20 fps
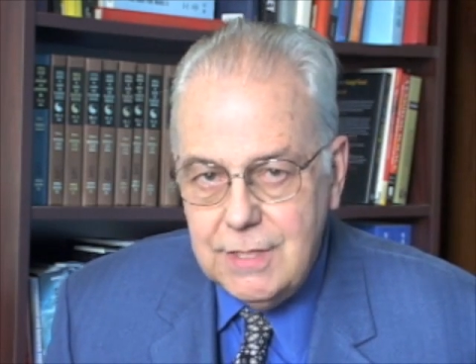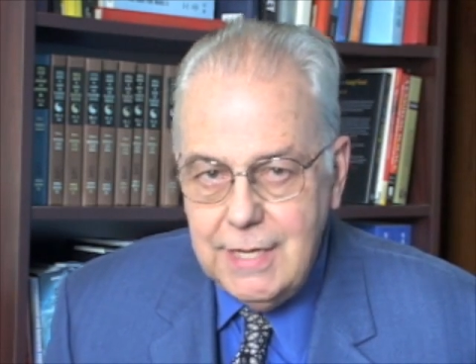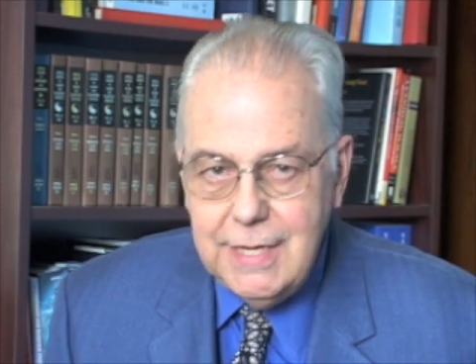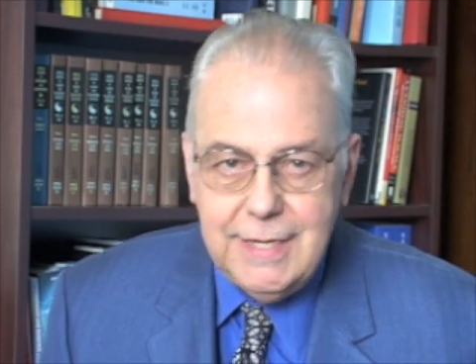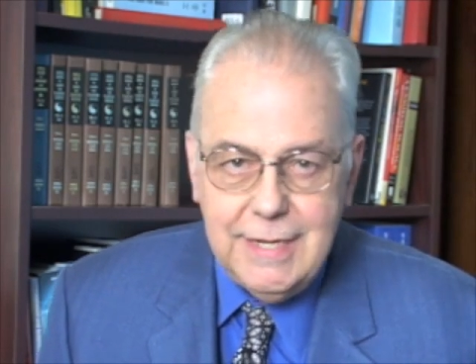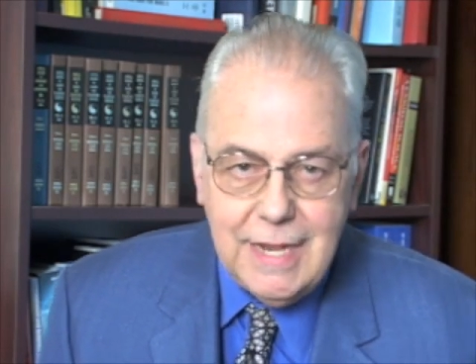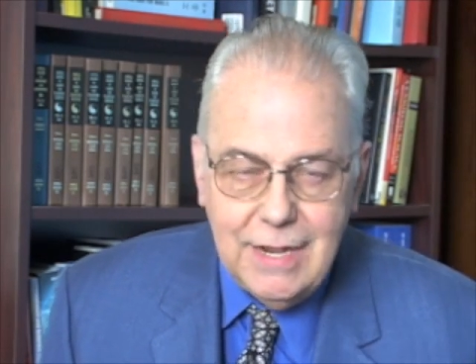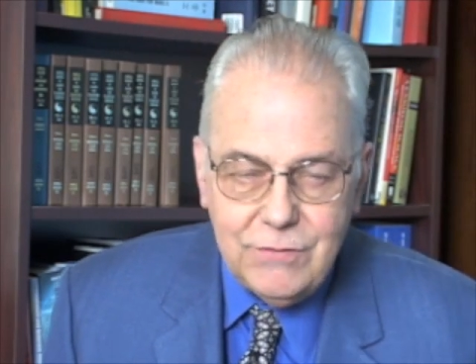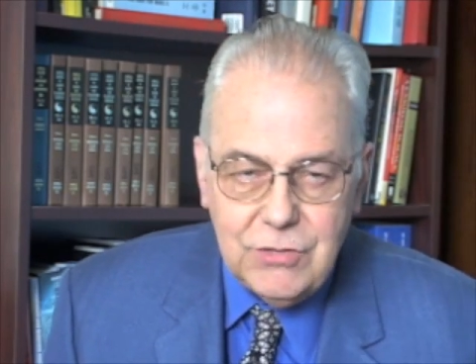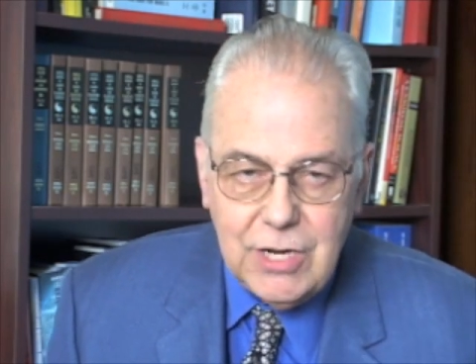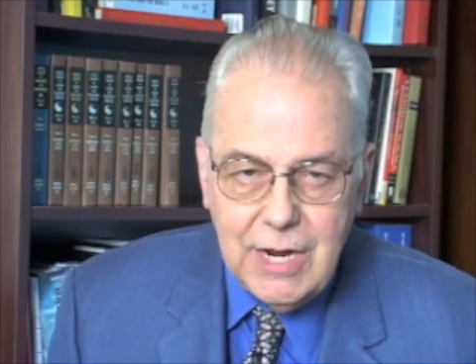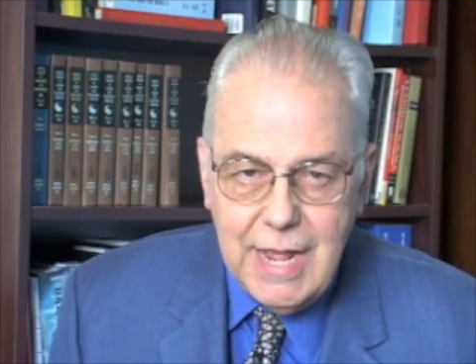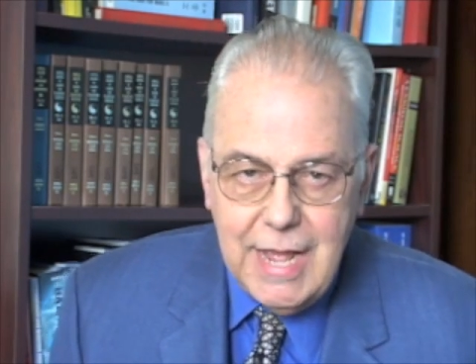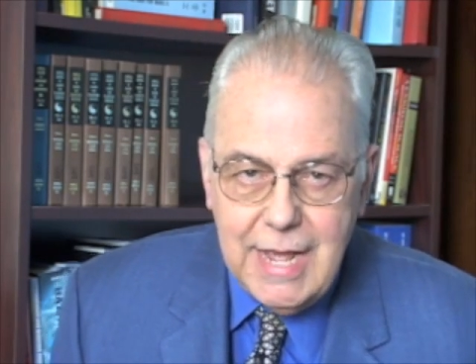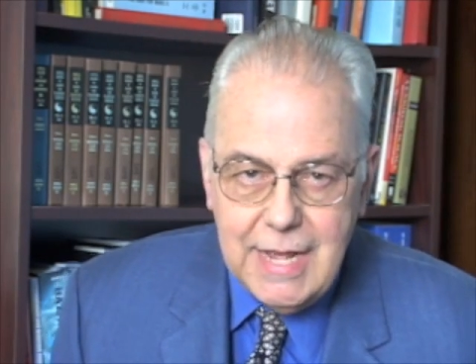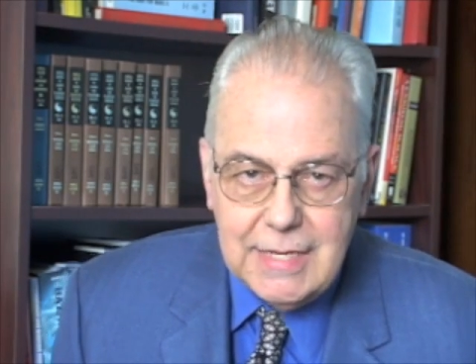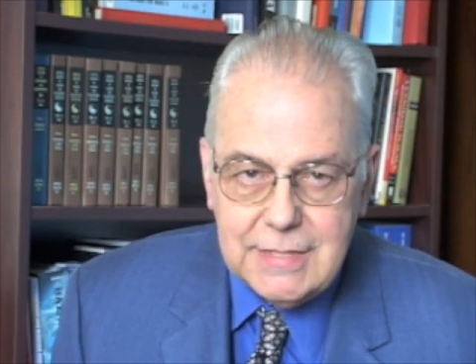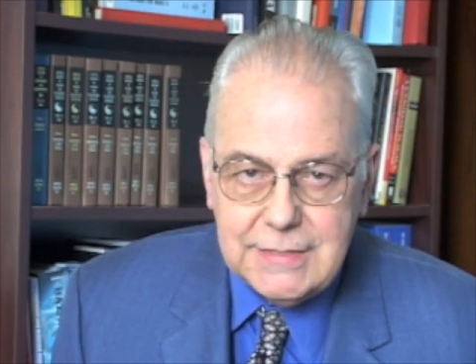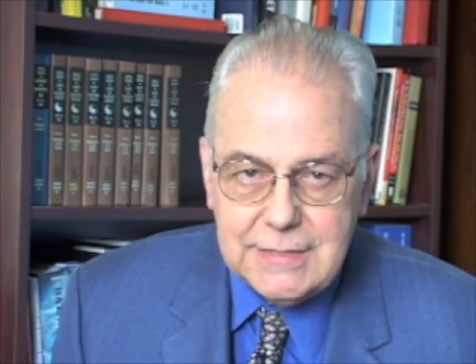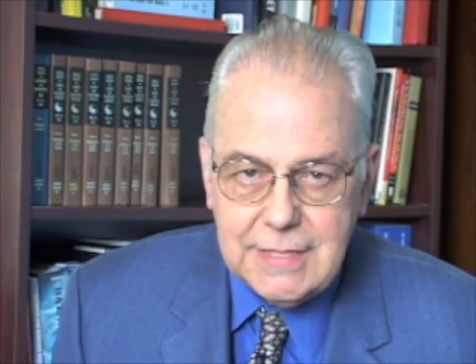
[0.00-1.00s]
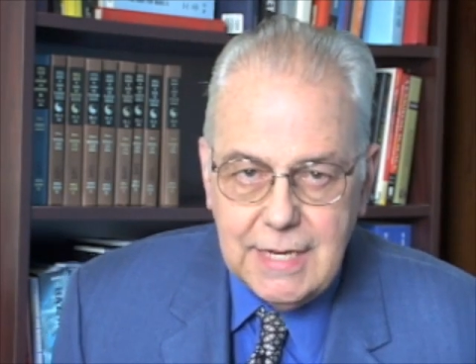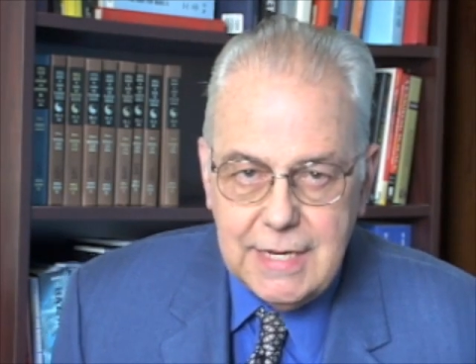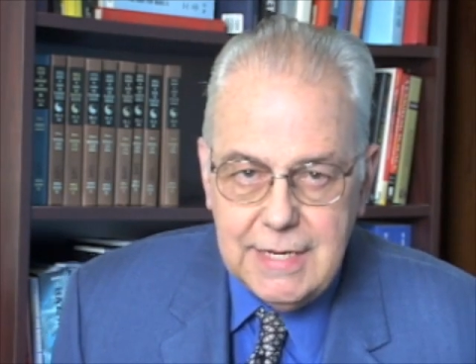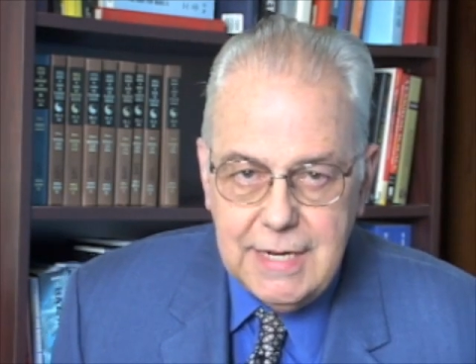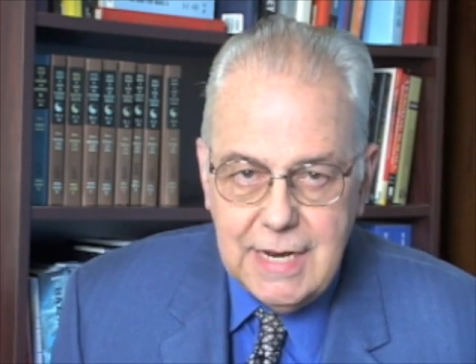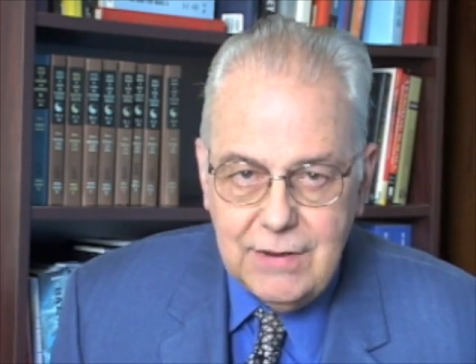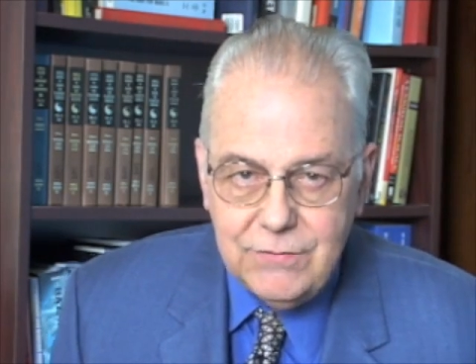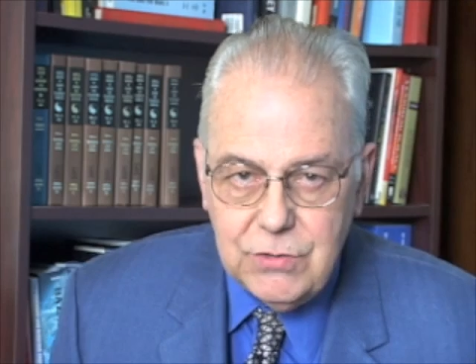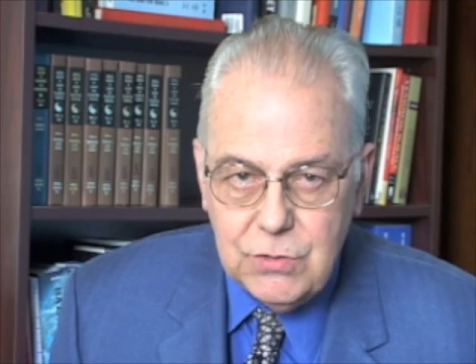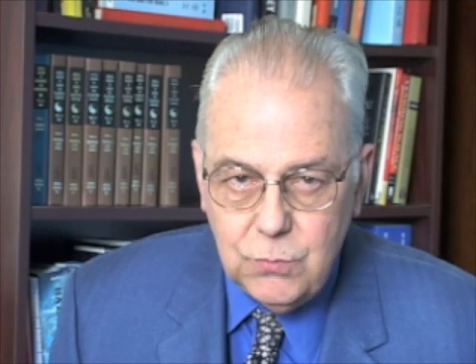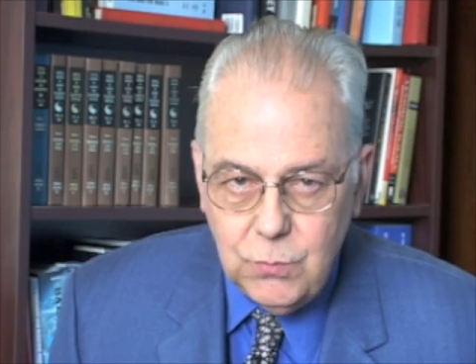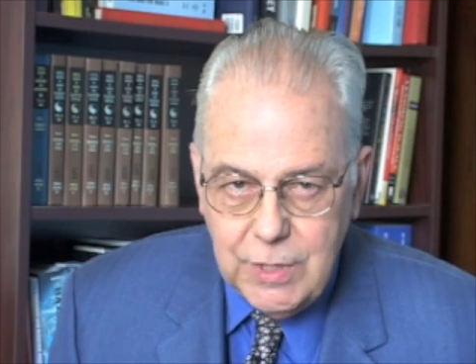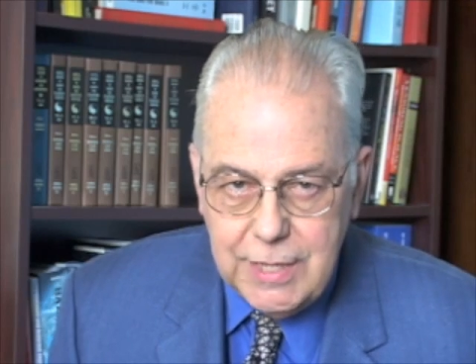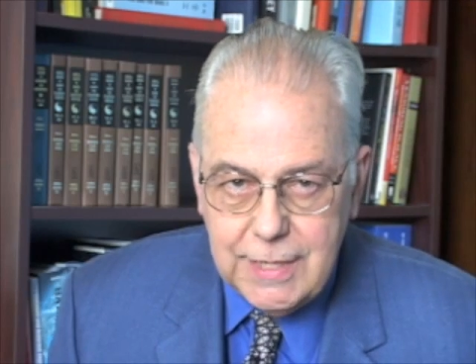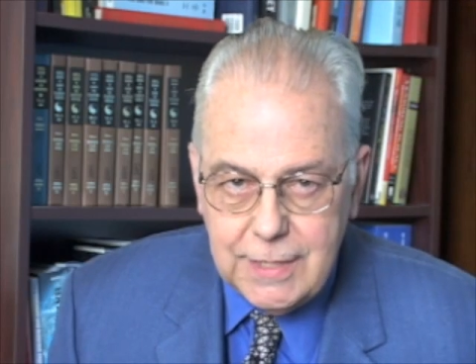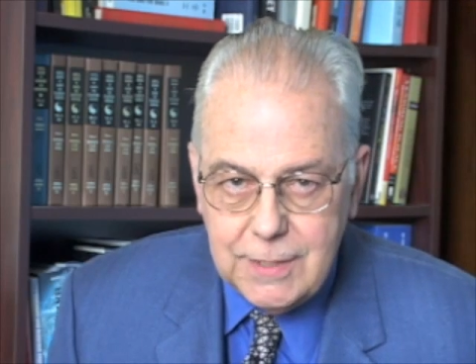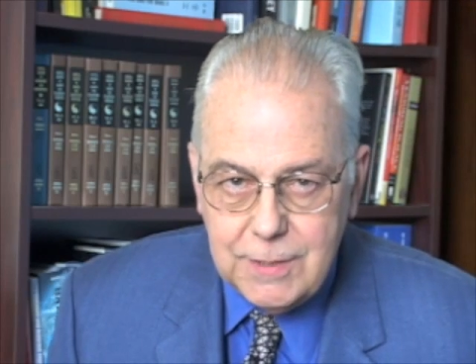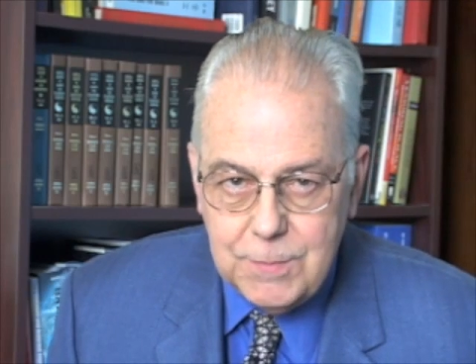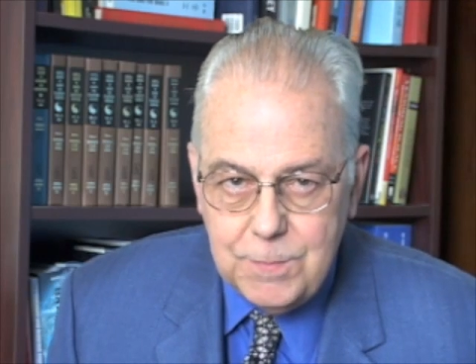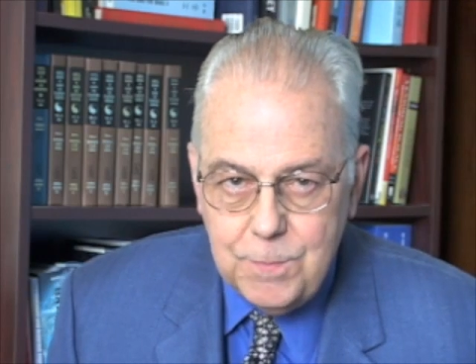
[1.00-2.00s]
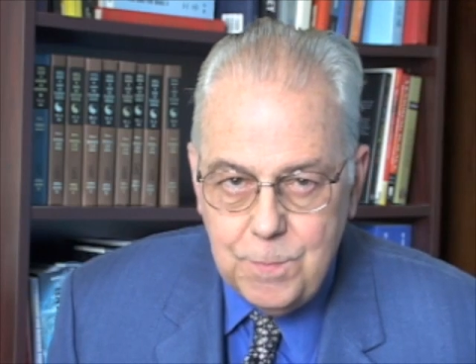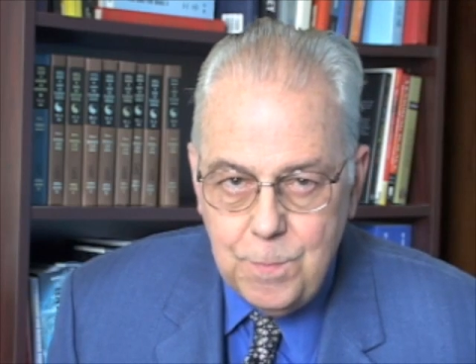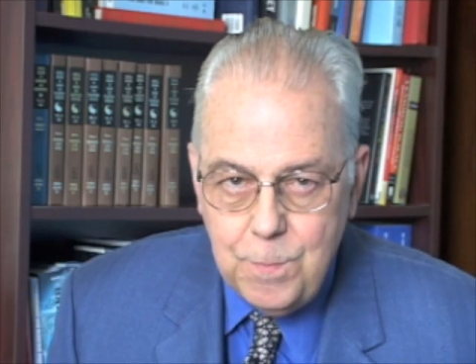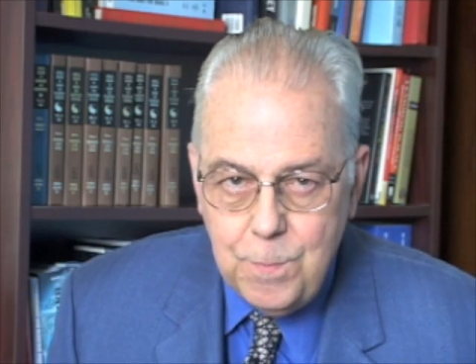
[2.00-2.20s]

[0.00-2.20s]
It never has and never will.